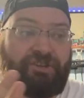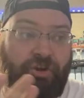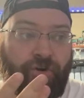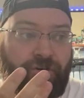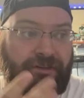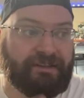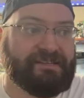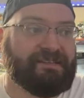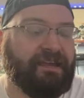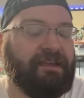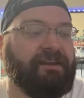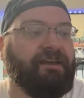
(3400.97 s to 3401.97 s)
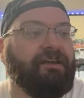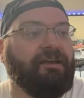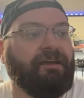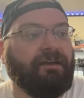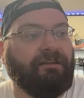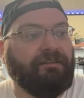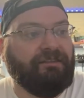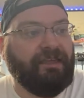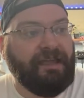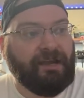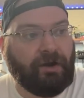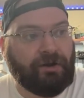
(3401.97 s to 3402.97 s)
currently saying,
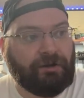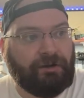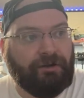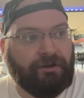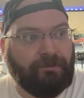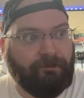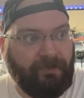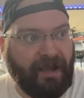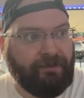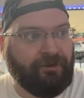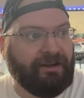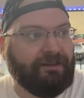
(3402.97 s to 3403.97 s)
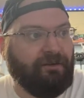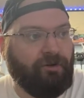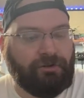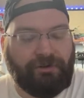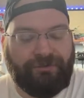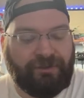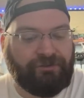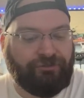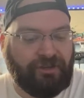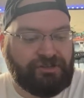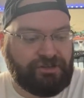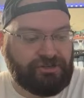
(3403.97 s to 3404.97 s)
they are migrating all of those
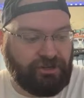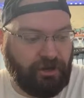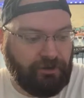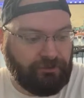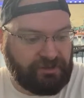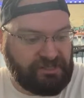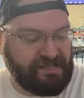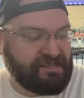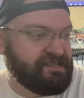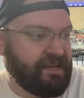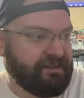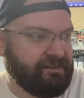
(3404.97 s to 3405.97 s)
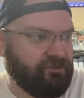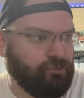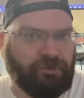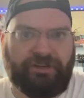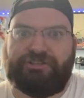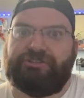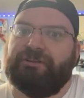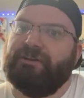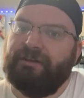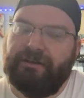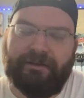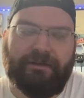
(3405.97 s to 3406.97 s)
features over to settings, which,
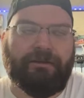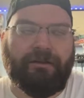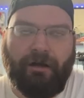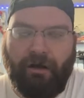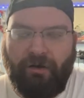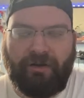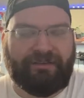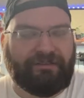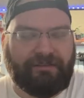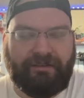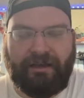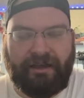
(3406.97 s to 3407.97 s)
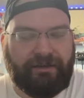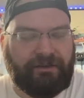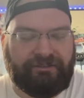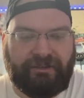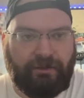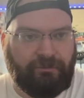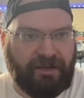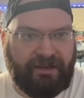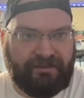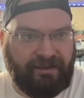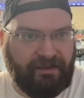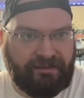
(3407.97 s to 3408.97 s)
honestly, I understand why
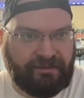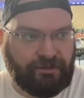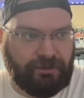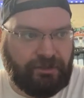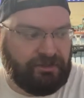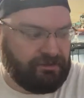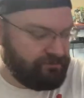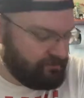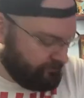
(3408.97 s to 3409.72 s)
it takes so long.